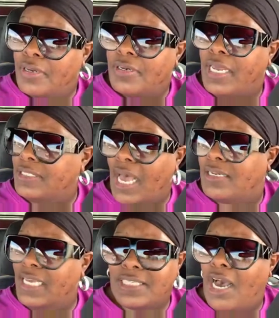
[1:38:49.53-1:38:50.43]
That's all.
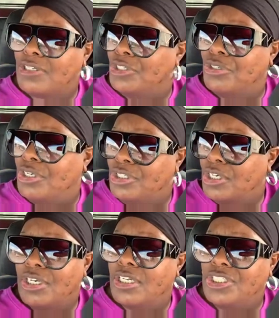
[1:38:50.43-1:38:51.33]
That's all you
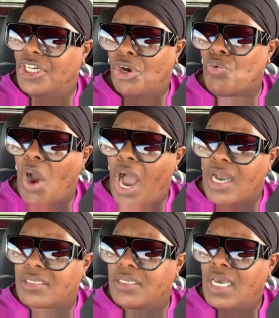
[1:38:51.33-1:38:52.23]
you you little
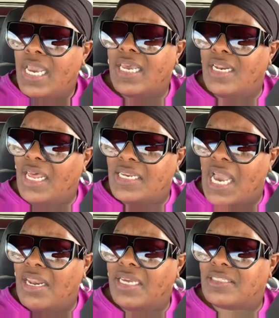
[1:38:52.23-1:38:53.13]
rocks. And a lot of
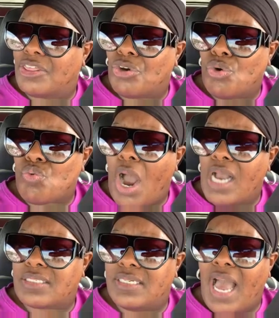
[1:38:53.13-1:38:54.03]
y'all like to throw
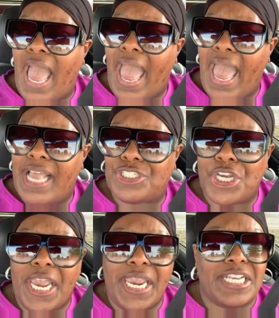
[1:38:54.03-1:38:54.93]
rocks and hide
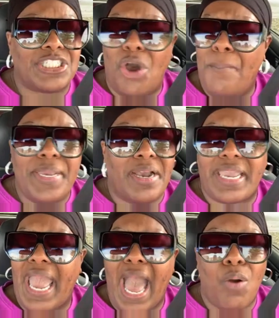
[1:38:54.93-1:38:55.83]
your hands. Don't be a
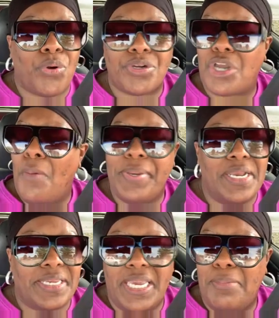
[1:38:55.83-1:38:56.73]
coward. Don't be
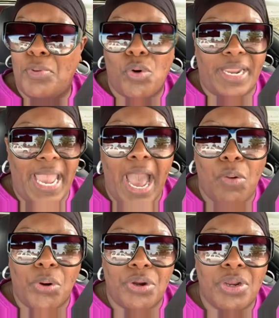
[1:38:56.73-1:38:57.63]
a keyboard
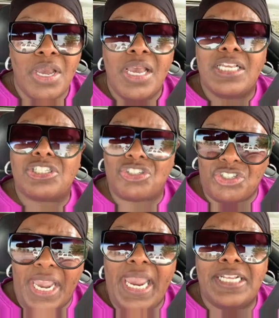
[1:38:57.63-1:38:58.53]
coward.
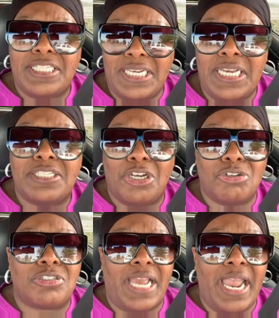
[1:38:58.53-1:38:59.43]
Stand ten
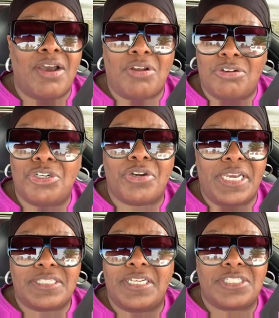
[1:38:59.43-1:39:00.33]
toes down on your
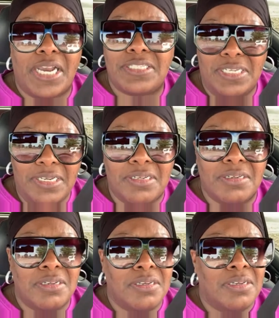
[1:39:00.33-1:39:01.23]
shit.
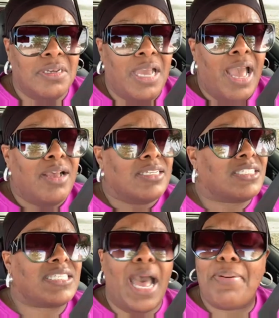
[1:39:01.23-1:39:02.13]

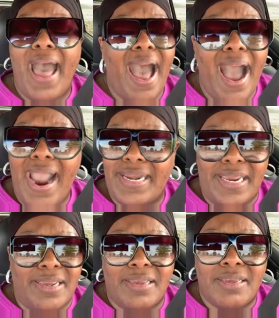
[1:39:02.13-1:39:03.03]
Stop
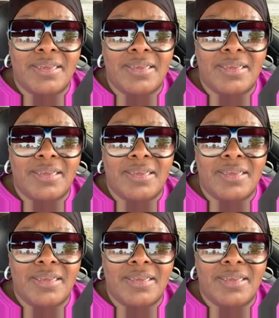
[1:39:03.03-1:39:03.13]
hiding.